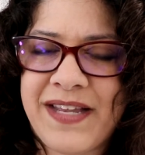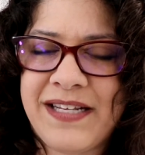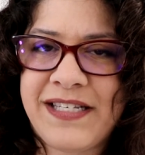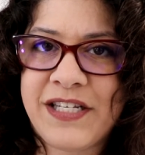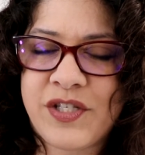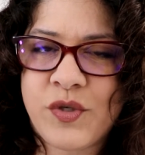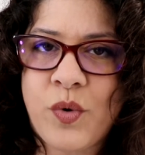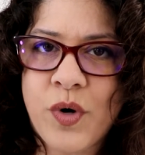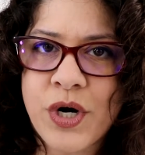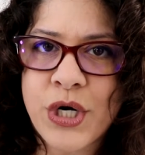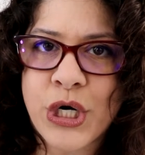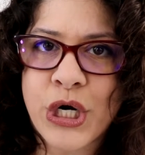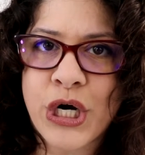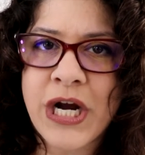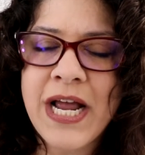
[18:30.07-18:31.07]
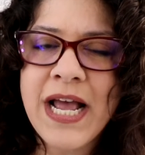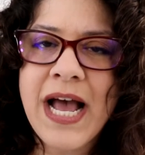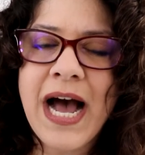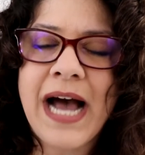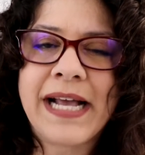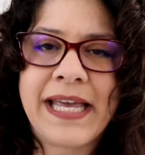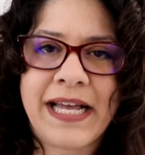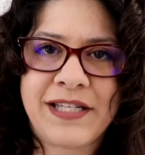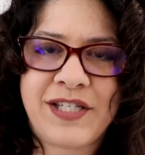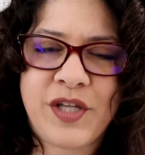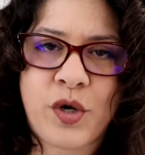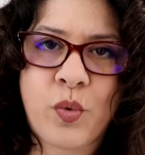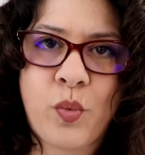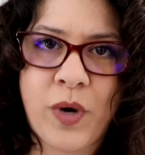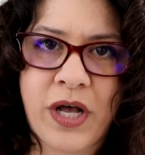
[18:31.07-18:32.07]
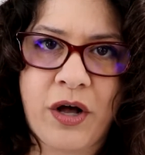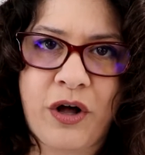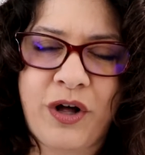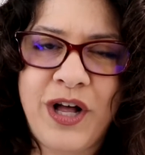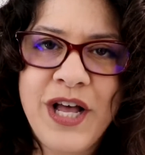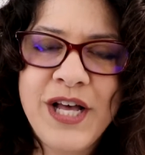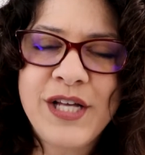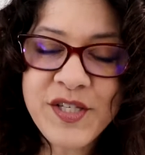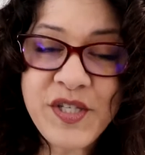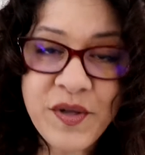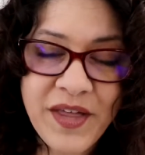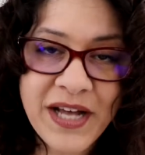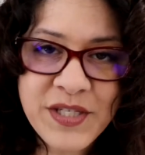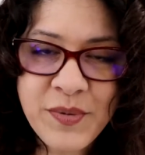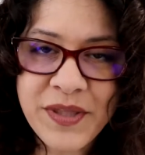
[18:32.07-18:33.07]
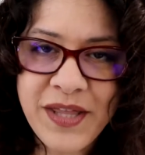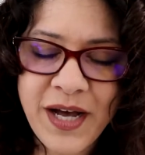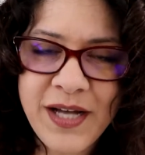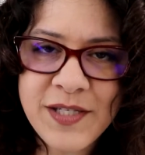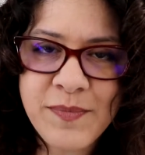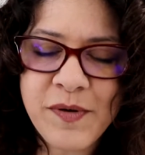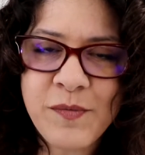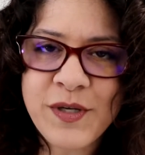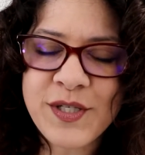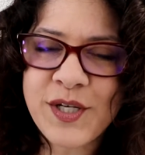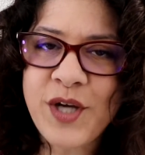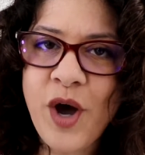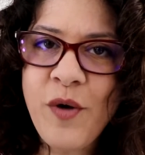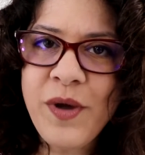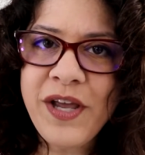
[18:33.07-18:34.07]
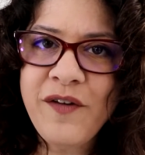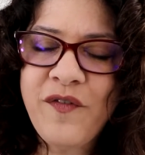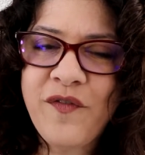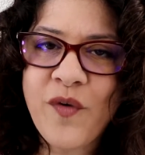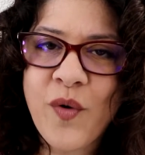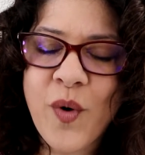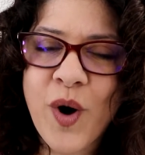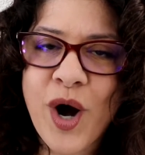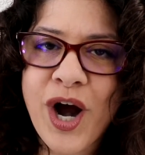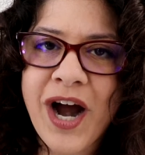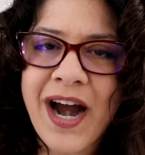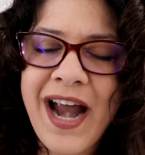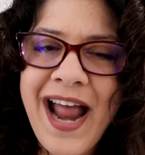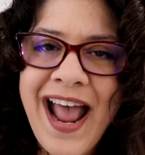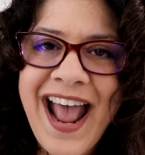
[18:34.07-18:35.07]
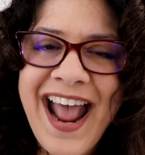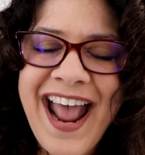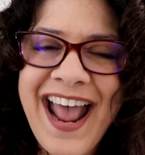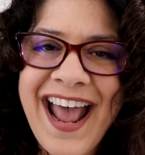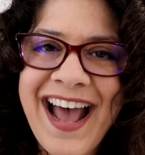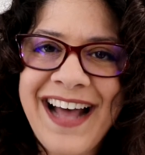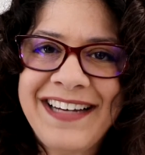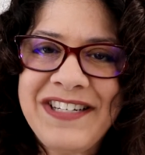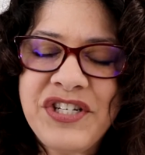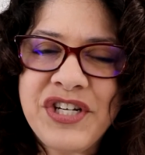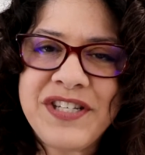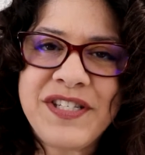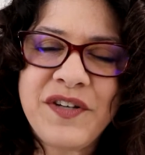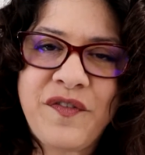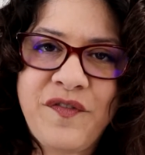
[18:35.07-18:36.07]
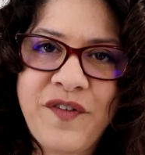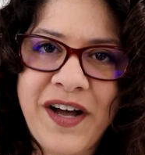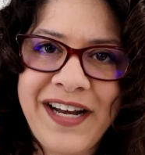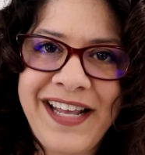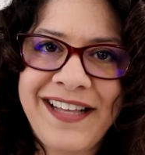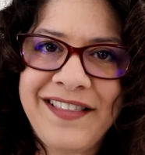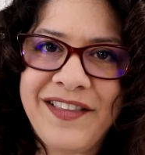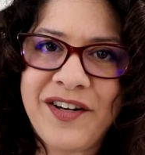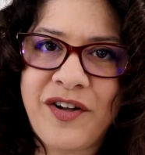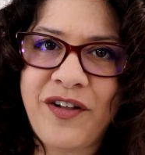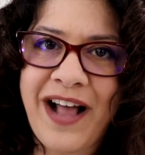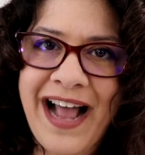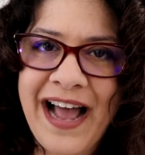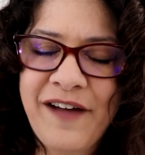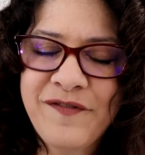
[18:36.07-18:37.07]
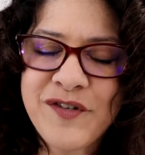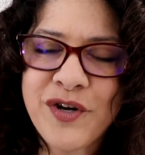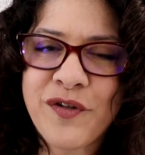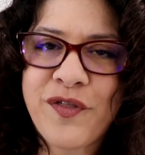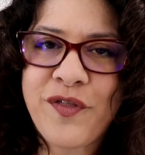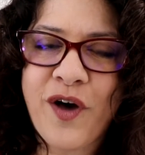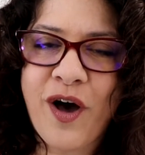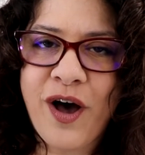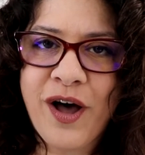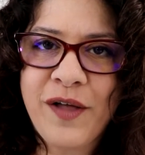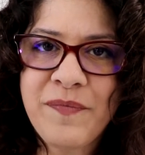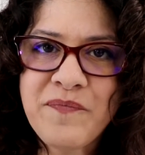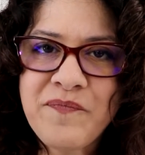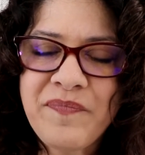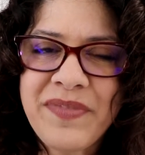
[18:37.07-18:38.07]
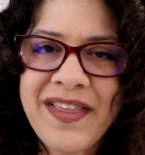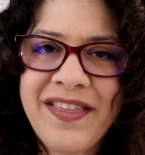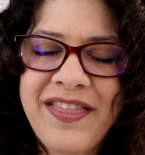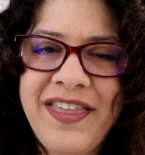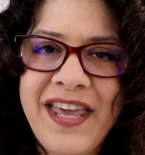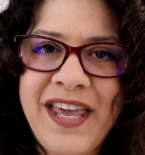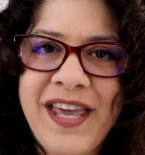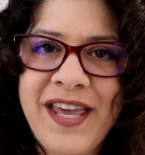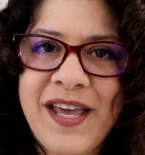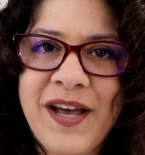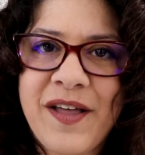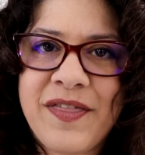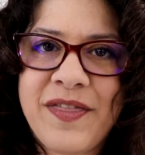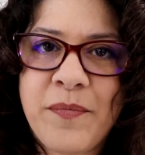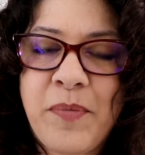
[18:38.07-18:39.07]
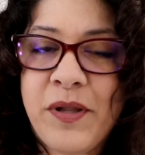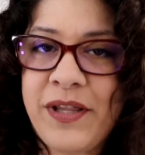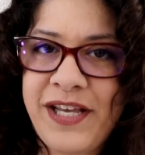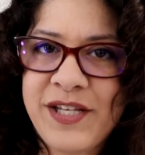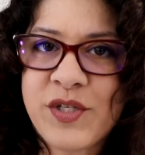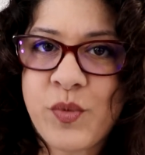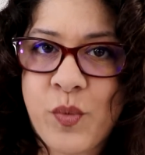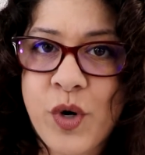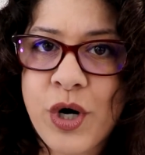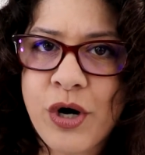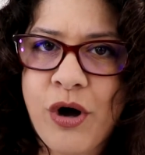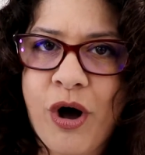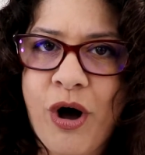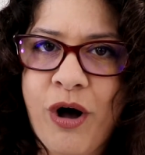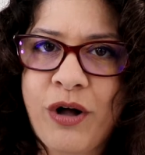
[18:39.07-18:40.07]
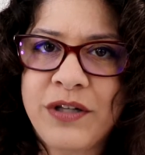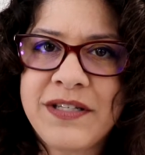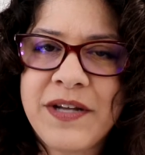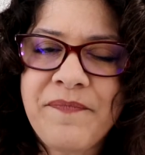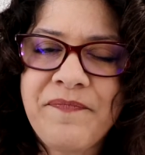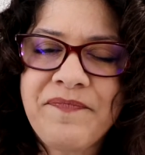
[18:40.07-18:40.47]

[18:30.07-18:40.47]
disorder against their will. So that's what the husband was going for. And just a funny little afterthought, the police were called,